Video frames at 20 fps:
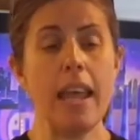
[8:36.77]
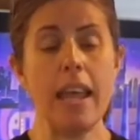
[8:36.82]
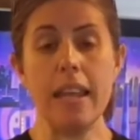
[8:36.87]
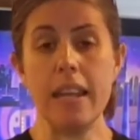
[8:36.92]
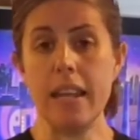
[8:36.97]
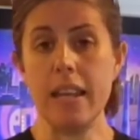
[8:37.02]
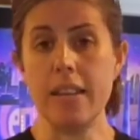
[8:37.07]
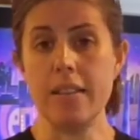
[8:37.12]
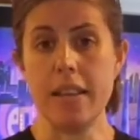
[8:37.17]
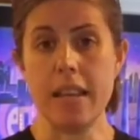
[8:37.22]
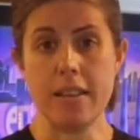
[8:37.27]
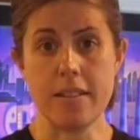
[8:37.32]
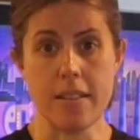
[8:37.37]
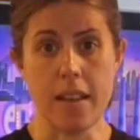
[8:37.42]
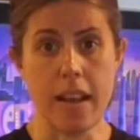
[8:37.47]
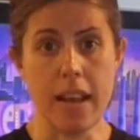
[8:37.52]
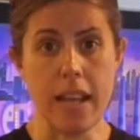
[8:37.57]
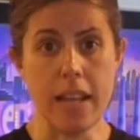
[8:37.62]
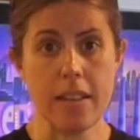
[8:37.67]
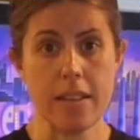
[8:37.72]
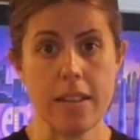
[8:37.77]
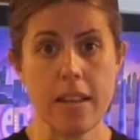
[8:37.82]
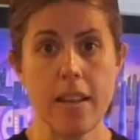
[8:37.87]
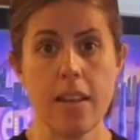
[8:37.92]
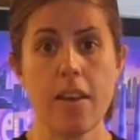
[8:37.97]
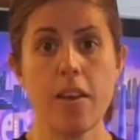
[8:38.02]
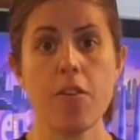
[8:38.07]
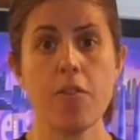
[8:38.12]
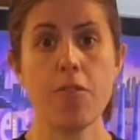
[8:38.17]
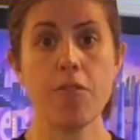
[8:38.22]
It is a site
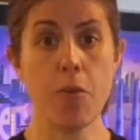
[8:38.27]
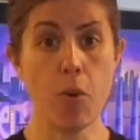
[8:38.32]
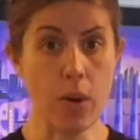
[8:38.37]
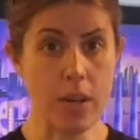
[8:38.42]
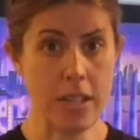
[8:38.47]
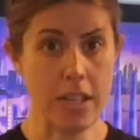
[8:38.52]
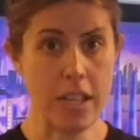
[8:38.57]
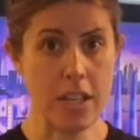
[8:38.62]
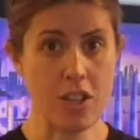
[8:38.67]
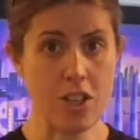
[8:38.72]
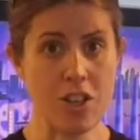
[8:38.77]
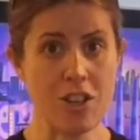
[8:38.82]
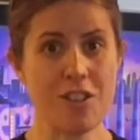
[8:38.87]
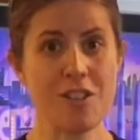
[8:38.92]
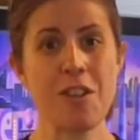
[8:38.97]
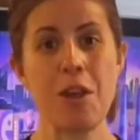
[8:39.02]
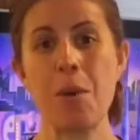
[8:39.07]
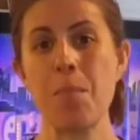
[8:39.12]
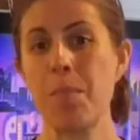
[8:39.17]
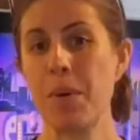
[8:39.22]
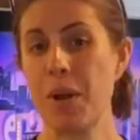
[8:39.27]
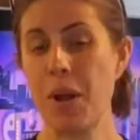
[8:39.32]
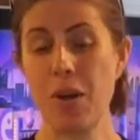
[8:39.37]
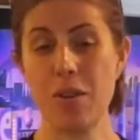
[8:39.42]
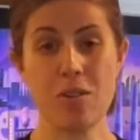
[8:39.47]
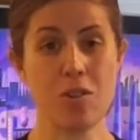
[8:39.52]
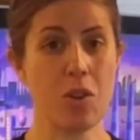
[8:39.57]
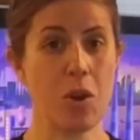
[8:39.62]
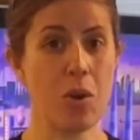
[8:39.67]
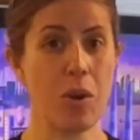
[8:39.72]
for teachers, but
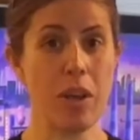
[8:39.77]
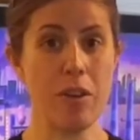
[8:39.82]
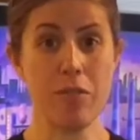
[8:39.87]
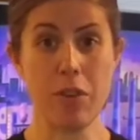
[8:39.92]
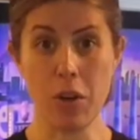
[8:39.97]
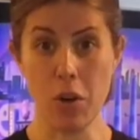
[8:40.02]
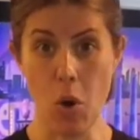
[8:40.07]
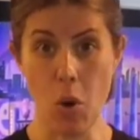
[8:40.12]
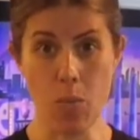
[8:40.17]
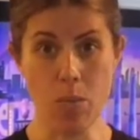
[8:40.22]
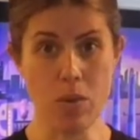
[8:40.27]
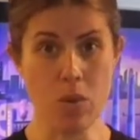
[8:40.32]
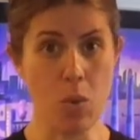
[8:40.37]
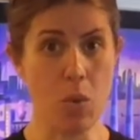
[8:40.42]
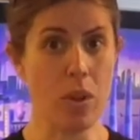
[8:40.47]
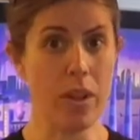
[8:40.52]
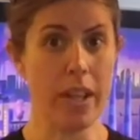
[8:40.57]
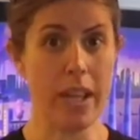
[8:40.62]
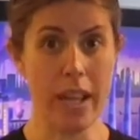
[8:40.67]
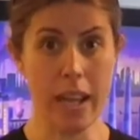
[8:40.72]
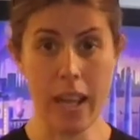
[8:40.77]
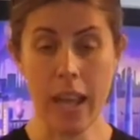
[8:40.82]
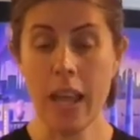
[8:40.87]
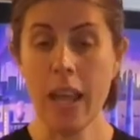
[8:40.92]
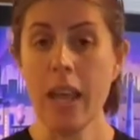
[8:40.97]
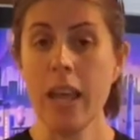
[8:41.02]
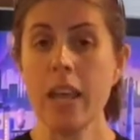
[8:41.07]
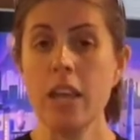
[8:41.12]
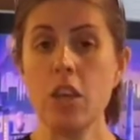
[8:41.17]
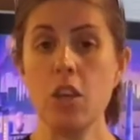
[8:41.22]
also if you're homeschooling,
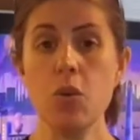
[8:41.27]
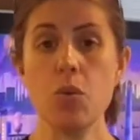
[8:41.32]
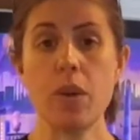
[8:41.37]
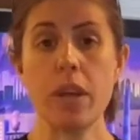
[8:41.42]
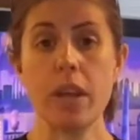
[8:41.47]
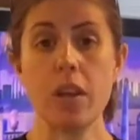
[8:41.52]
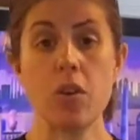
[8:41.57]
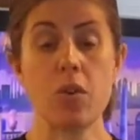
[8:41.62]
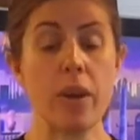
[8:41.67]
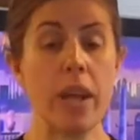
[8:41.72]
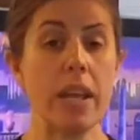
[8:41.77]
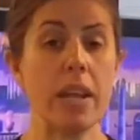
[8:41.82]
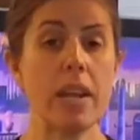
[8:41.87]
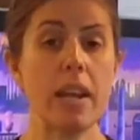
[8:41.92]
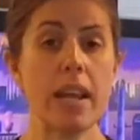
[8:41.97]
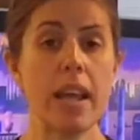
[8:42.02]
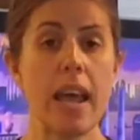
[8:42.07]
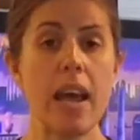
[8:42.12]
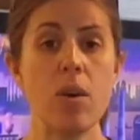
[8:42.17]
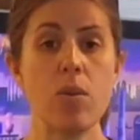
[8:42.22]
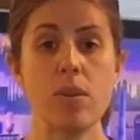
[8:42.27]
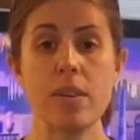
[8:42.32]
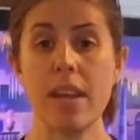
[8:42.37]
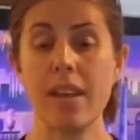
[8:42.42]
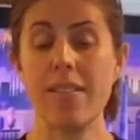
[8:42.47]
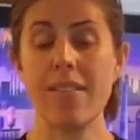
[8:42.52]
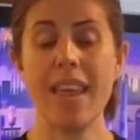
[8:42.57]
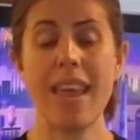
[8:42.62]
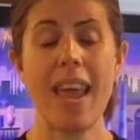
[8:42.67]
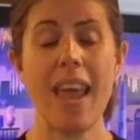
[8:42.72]
you can create an account,
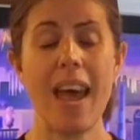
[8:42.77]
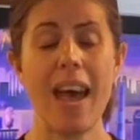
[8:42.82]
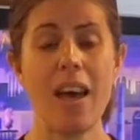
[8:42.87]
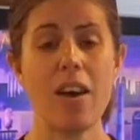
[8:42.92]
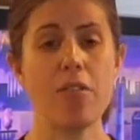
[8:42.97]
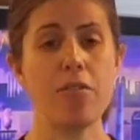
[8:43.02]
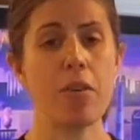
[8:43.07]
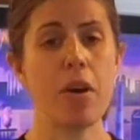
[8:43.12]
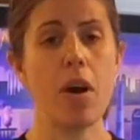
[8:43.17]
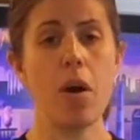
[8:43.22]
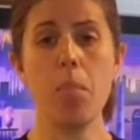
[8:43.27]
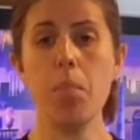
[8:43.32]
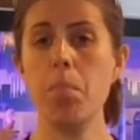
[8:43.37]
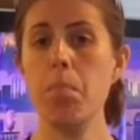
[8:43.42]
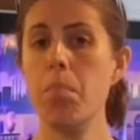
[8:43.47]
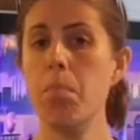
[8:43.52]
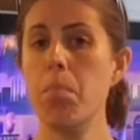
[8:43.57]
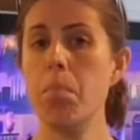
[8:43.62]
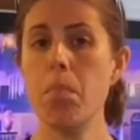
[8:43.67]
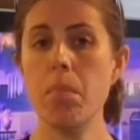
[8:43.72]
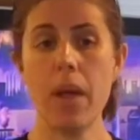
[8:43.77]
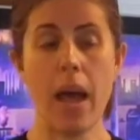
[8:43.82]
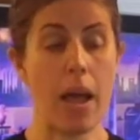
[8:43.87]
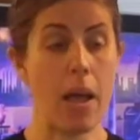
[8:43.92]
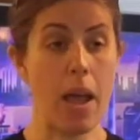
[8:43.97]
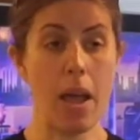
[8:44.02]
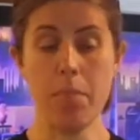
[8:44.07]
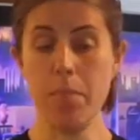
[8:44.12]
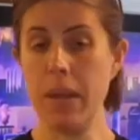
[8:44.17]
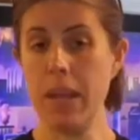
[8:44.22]
and they have,
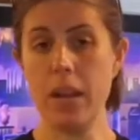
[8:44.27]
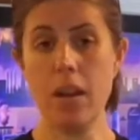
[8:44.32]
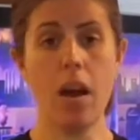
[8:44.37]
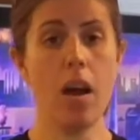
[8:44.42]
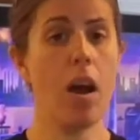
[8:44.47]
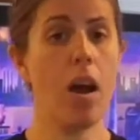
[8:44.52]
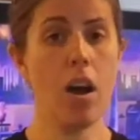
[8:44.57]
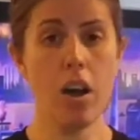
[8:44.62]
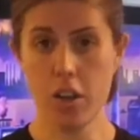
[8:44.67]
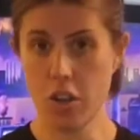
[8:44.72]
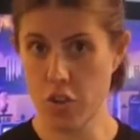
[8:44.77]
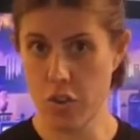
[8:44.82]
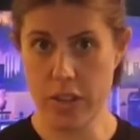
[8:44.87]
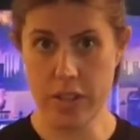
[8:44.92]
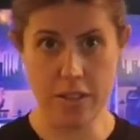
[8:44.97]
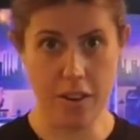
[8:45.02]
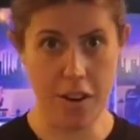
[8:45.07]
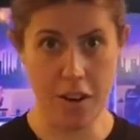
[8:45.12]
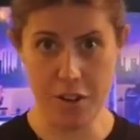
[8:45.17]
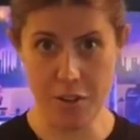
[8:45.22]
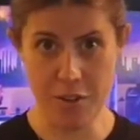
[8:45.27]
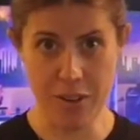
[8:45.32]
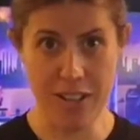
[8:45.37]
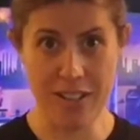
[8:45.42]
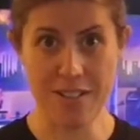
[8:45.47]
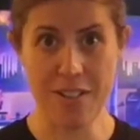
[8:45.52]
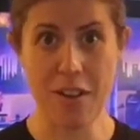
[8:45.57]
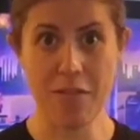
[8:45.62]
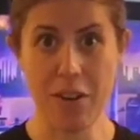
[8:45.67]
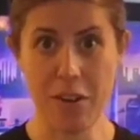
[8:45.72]
hundreds and
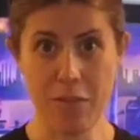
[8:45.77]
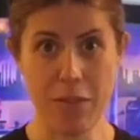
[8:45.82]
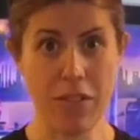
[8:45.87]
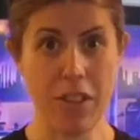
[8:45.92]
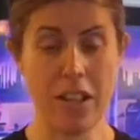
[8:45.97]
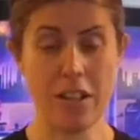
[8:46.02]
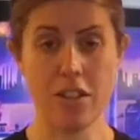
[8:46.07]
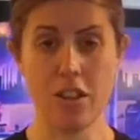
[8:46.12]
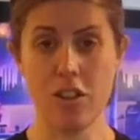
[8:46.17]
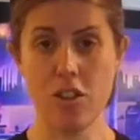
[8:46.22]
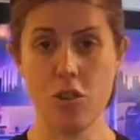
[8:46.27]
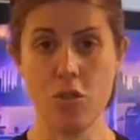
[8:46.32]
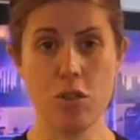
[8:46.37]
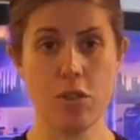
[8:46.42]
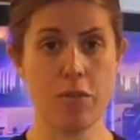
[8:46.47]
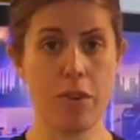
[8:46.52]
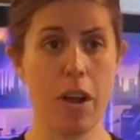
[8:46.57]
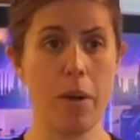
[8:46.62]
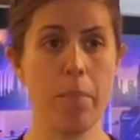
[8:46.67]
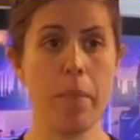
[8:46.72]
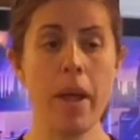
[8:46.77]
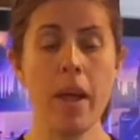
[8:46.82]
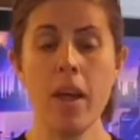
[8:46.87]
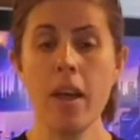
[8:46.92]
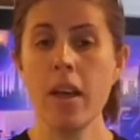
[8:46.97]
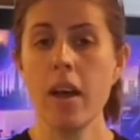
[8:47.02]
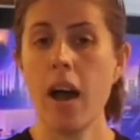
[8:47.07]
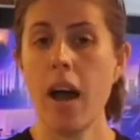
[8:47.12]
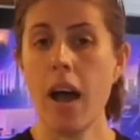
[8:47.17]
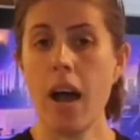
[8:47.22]
hundreds of different things to choose from.
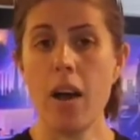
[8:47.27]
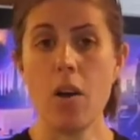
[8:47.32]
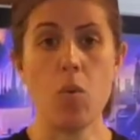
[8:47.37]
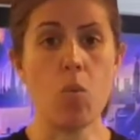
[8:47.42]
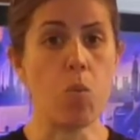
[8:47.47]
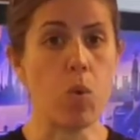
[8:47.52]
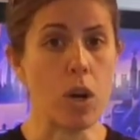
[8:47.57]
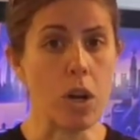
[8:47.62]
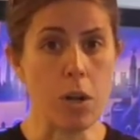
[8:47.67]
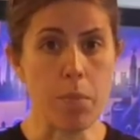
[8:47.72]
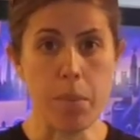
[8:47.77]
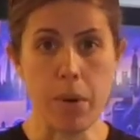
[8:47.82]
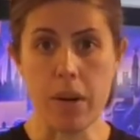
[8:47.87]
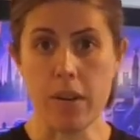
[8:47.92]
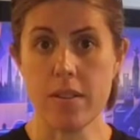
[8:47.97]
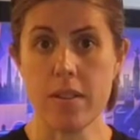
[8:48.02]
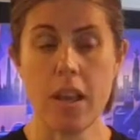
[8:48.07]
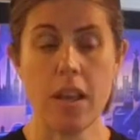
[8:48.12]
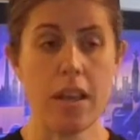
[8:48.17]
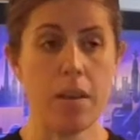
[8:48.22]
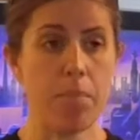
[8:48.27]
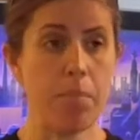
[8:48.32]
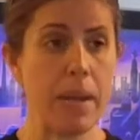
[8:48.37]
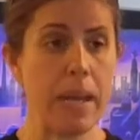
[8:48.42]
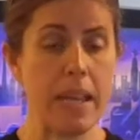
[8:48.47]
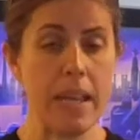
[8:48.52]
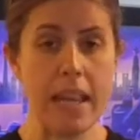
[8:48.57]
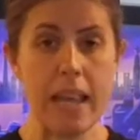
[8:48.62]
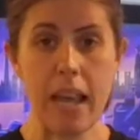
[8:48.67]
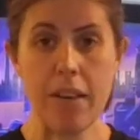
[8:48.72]
Workbooks,
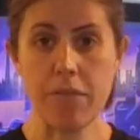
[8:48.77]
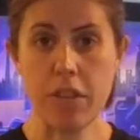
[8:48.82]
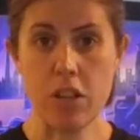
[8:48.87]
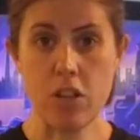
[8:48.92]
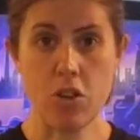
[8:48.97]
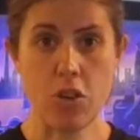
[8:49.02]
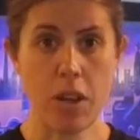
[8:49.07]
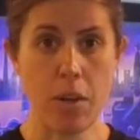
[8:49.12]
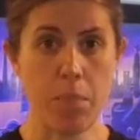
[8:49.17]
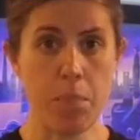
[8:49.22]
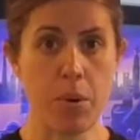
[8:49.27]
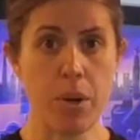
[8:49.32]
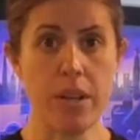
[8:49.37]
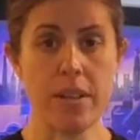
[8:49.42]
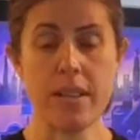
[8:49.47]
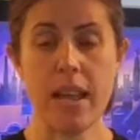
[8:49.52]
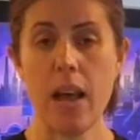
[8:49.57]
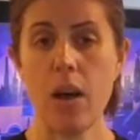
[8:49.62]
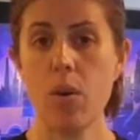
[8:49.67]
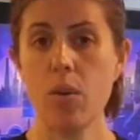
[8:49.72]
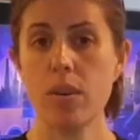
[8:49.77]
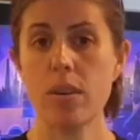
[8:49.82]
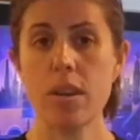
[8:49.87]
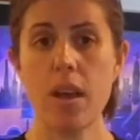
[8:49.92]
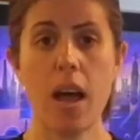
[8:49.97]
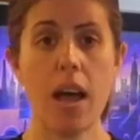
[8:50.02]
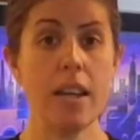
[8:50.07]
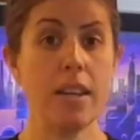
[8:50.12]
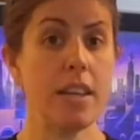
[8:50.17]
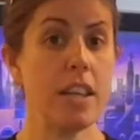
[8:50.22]
PDF that you can print out,
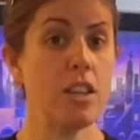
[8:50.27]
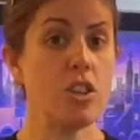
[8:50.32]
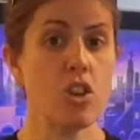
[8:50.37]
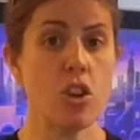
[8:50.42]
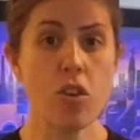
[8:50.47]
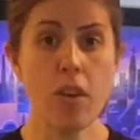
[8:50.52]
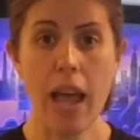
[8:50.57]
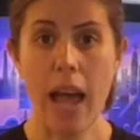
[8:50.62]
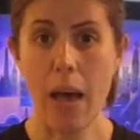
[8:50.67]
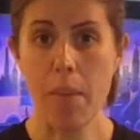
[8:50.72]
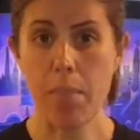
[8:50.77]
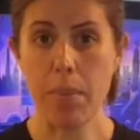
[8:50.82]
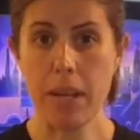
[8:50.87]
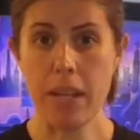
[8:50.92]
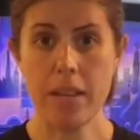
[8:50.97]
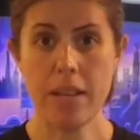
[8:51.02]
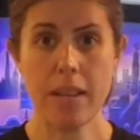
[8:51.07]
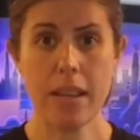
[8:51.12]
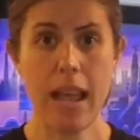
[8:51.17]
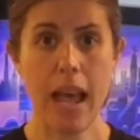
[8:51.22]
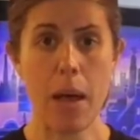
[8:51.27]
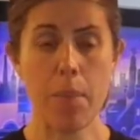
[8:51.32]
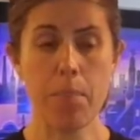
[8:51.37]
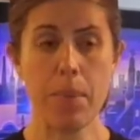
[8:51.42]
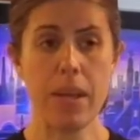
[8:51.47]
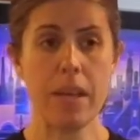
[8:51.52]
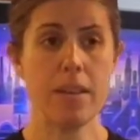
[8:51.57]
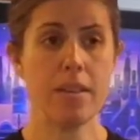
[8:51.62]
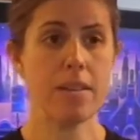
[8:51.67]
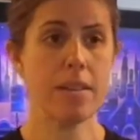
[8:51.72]
digital
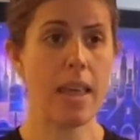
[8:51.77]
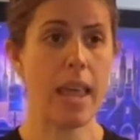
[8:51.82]
copies.